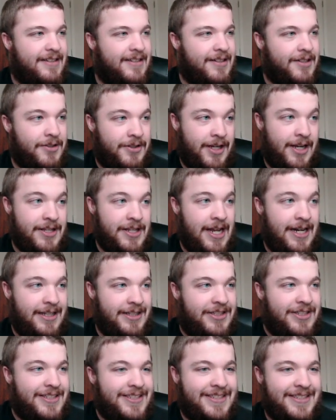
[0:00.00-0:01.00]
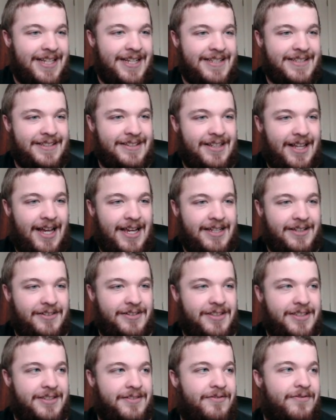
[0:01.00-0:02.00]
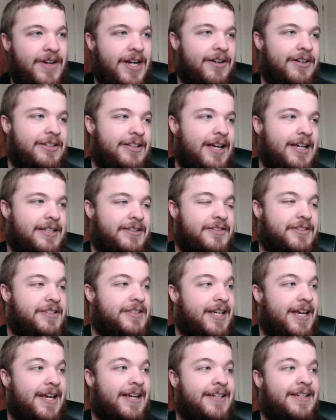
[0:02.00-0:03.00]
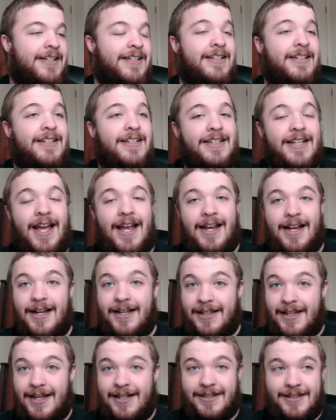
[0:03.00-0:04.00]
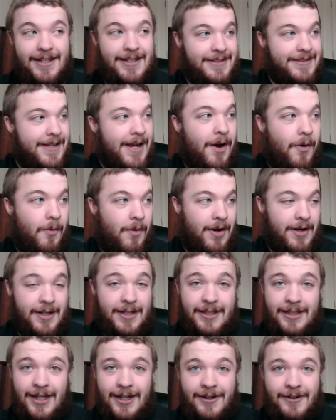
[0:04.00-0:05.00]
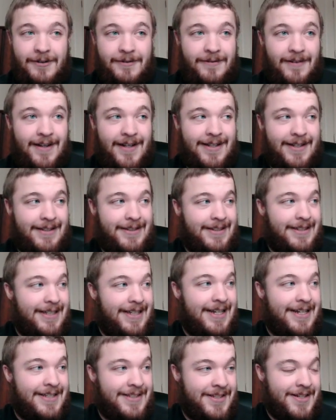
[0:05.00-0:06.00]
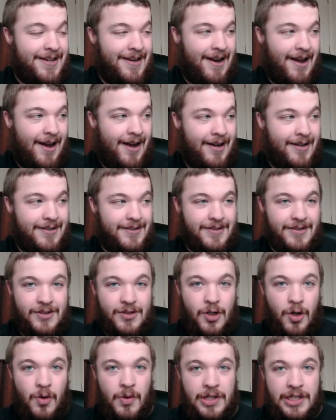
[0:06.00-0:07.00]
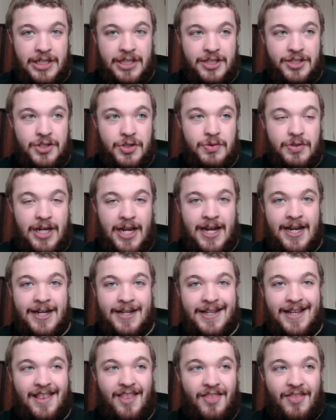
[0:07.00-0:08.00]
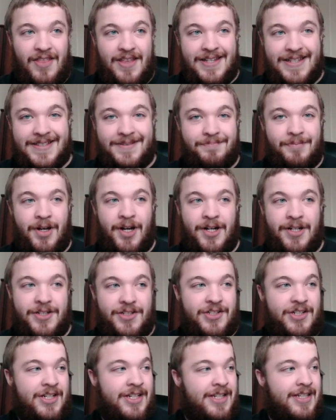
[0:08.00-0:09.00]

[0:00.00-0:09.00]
Okay, that at least says likely, very likely, okay. Okay, again, guys, I want to clarify. It is not going to take this much